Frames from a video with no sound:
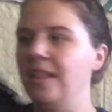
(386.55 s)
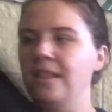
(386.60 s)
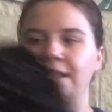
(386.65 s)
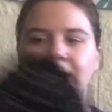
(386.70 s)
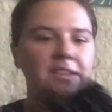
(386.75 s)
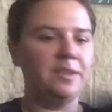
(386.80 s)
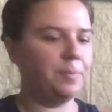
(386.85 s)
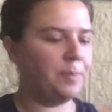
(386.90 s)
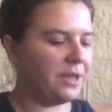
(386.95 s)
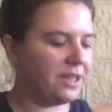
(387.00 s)

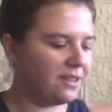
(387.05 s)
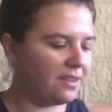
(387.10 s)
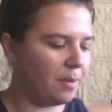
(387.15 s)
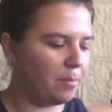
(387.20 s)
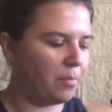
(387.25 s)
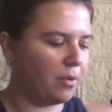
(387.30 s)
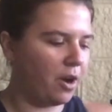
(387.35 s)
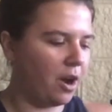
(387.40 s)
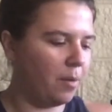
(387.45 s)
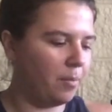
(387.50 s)
This piece I'm
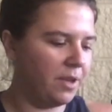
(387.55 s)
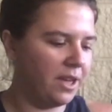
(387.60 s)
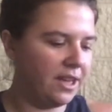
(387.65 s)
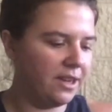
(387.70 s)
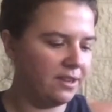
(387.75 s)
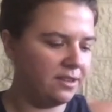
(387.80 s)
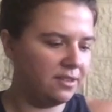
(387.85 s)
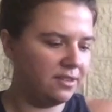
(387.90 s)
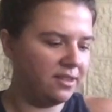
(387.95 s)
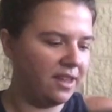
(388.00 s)
probably going
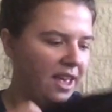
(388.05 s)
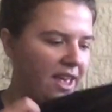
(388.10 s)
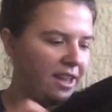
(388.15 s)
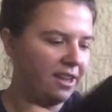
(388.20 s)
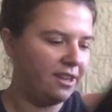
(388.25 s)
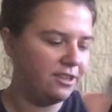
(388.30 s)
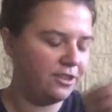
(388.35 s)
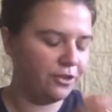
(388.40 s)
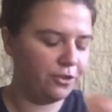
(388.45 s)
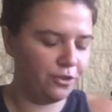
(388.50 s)
to
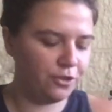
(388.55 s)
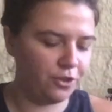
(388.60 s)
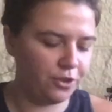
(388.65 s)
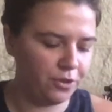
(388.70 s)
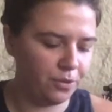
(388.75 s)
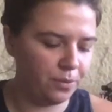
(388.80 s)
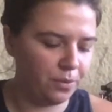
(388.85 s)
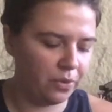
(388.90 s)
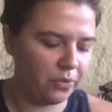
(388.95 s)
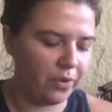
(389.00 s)
send
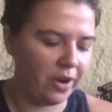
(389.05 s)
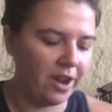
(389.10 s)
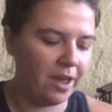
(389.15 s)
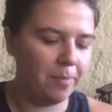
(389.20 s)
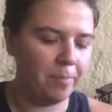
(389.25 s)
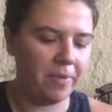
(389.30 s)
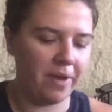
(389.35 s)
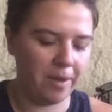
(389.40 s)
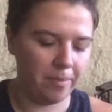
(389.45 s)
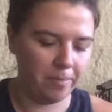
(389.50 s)
to ThredUp.
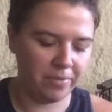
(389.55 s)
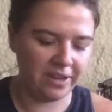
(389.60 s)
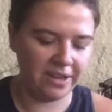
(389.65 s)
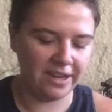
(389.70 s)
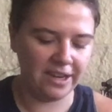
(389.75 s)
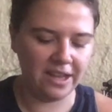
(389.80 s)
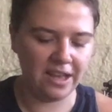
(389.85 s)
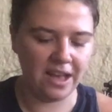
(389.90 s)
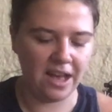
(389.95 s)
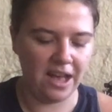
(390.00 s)
I'm
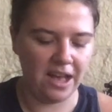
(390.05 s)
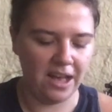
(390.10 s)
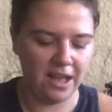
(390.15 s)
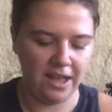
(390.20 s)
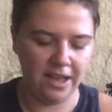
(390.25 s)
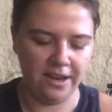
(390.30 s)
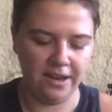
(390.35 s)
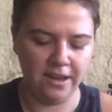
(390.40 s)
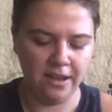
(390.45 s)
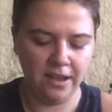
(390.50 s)
planning
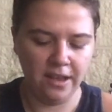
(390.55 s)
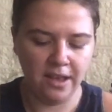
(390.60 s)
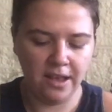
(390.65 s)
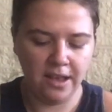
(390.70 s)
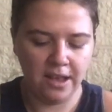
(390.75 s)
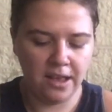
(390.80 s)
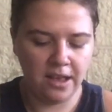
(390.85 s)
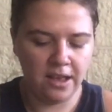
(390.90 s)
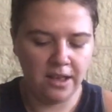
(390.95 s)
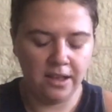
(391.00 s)
on
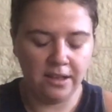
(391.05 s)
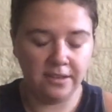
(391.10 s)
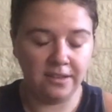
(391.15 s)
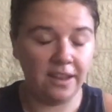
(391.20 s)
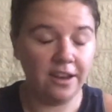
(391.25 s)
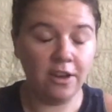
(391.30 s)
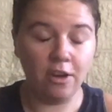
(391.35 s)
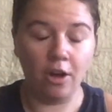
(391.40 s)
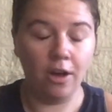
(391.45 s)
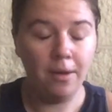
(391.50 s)

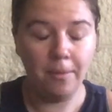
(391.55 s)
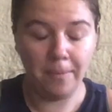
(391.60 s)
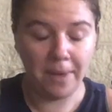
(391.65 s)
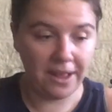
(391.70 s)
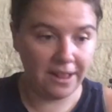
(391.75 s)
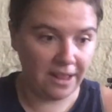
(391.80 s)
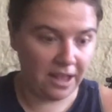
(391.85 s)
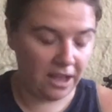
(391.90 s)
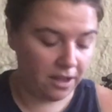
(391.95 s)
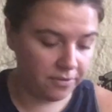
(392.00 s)
sending all my
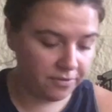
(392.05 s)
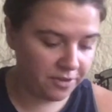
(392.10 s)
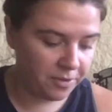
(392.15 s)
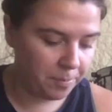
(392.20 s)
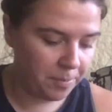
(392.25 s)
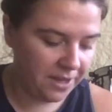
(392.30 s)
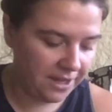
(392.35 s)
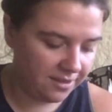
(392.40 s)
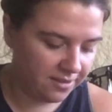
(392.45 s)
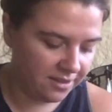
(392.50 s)
loft
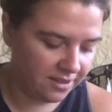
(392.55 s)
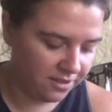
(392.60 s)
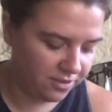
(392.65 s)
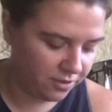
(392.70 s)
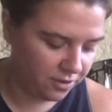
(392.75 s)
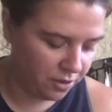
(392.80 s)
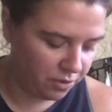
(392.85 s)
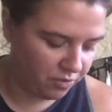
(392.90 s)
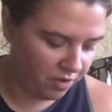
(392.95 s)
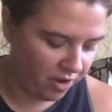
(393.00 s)
pieces
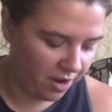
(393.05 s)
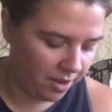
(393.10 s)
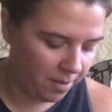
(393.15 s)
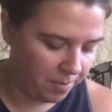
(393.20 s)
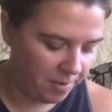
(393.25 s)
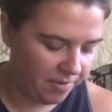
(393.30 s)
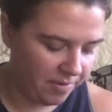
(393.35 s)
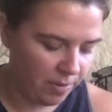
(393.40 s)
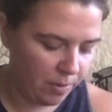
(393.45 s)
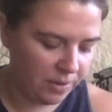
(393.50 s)
to ThredUp,
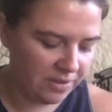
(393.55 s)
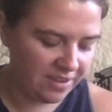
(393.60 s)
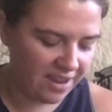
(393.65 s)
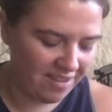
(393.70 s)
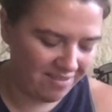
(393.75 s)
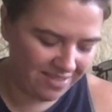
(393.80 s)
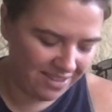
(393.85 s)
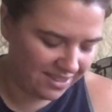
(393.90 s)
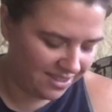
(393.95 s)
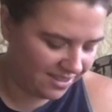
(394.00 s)
even the ones I have
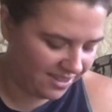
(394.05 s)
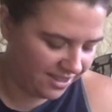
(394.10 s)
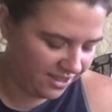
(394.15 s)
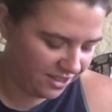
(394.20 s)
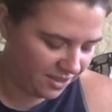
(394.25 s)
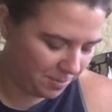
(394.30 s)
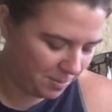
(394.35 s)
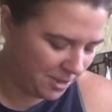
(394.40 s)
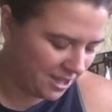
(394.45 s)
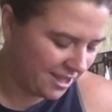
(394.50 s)
listed,
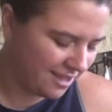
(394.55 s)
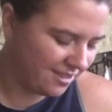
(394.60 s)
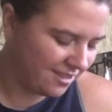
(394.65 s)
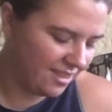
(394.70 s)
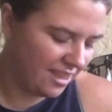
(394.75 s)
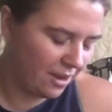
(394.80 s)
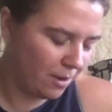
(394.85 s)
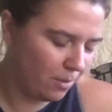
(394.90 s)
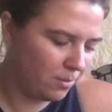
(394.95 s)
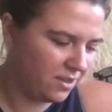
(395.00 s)
just because
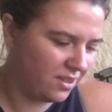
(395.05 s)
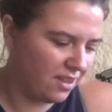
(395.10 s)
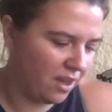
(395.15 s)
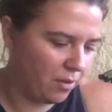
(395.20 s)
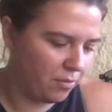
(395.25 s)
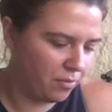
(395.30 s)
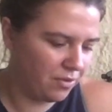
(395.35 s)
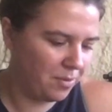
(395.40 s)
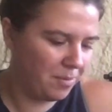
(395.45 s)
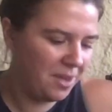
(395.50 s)
they don't sell
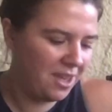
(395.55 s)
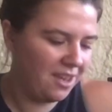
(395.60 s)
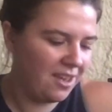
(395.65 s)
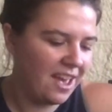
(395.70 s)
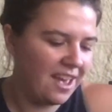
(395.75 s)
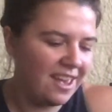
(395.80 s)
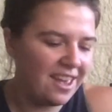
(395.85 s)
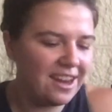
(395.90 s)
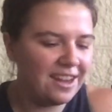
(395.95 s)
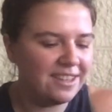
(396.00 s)
for me. I
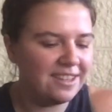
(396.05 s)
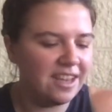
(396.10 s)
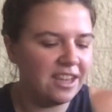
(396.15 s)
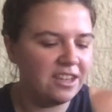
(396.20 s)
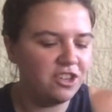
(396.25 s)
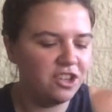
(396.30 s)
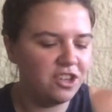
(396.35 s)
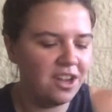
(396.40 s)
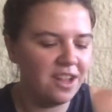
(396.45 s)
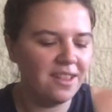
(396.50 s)
get
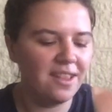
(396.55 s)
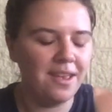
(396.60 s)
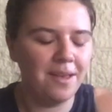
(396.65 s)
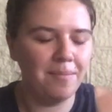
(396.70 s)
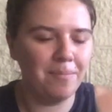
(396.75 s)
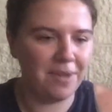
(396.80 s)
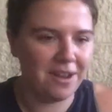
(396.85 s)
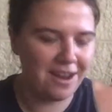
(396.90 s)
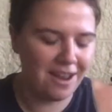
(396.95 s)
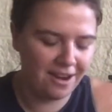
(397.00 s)
attention on them,
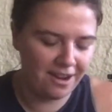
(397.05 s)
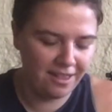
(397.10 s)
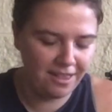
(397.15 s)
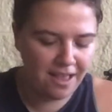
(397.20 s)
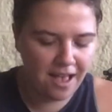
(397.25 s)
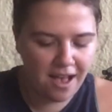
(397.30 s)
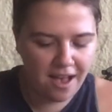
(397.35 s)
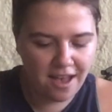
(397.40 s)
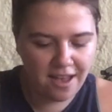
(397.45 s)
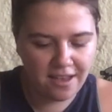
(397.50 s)
but not a
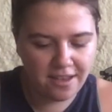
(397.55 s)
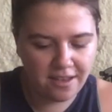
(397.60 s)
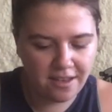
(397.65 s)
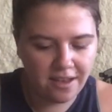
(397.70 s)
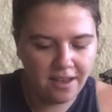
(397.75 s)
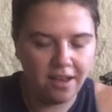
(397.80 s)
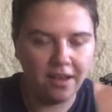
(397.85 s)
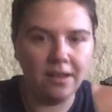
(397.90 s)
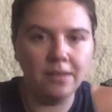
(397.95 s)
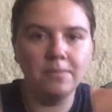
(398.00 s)
lot.
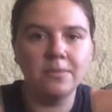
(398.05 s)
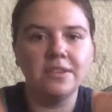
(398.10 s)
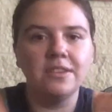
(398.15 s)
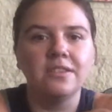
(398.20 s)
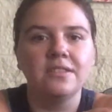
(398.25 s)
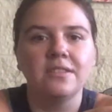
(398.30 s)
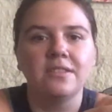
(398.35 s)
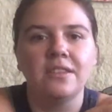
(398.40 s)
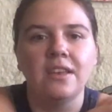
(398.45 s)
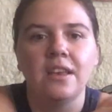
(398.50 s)
This
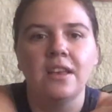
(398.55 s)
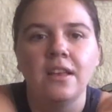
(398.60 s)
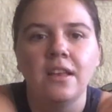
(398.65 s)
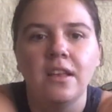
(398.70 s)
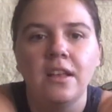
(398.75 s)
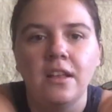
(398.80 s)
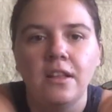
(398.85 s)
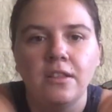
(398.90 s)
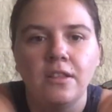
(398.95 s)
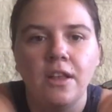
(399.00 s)
is
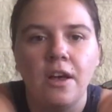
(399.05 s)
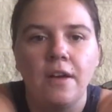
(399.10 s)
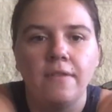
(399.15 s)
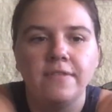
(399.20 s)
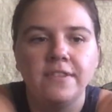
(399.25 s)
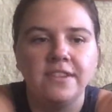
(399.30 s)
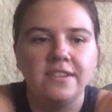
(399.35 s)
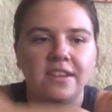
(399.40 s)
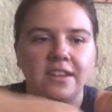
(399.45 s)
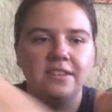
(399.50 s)
loft size